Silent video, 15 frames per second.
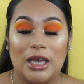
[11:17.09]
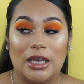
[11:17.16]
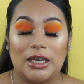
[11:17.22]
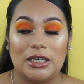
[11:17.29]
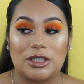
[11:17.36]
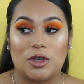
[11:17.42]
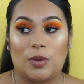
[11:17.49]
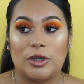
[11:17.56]

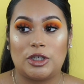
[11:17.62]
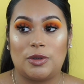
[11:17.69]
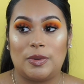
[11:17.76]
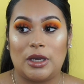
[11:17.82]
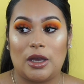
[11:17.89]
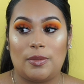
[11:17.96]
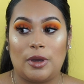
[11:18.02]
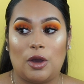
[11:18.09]
He's going to be
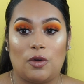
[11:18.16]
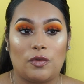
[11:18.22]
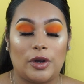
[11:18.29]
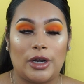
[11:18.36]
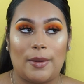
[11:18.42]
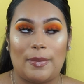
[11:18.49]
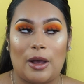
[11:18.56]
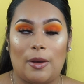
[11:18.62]
coming over
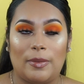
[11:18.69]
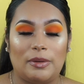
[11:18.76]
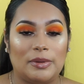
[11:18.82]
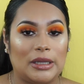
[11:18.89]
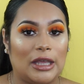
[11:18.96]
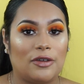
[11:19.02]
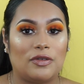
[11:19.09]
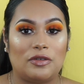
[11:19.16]
in about maybe
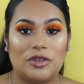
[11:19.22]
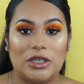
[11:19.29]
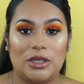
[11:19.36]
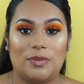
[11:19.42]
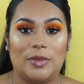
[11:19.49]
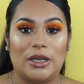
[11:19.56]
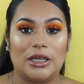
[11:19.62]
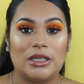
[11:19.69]
like
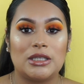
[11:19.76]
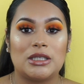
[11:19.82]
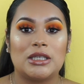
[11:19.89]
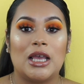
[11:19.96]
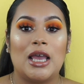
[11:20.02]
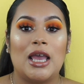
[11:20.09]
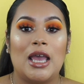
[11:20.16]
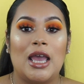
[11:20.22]
15 minutes,
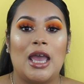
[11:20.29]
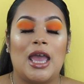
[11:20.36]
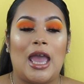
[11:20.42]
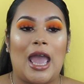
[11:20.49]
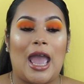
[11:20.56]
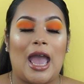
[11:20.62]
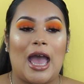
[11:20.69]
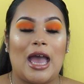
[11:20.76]

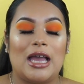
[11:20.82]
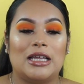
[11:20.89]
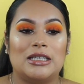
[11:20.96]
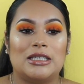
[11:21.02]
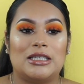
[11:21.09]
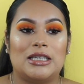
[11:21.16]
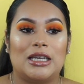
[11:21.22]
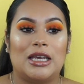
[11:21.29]

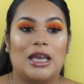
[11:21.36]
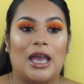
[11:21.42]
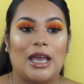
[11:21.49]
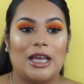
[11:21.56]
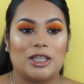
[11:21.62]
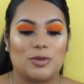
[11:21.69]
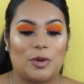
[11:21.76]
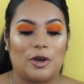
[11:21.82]
and
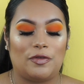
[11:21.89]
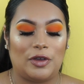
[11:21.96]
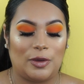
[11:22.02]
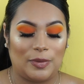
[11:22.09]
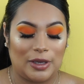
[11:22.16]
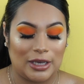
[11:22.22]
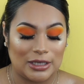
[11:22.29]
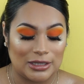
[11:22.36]
it's perfect
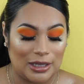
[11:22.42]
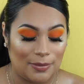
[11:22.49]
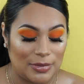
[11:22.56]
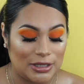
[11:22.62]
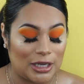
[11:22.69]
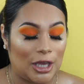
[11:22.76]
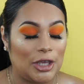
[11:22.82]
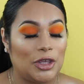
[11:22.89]
because let me
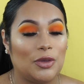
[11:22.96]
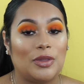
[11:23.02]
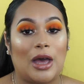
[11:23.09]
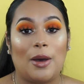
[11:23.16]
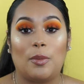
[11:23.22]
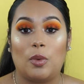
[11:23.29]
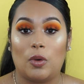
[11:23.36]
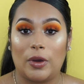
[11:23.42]
tell you,
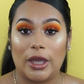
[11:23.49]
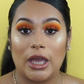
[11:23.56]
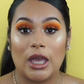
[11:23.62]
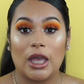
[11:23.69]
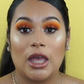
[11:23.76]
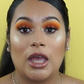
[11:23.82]
that boy,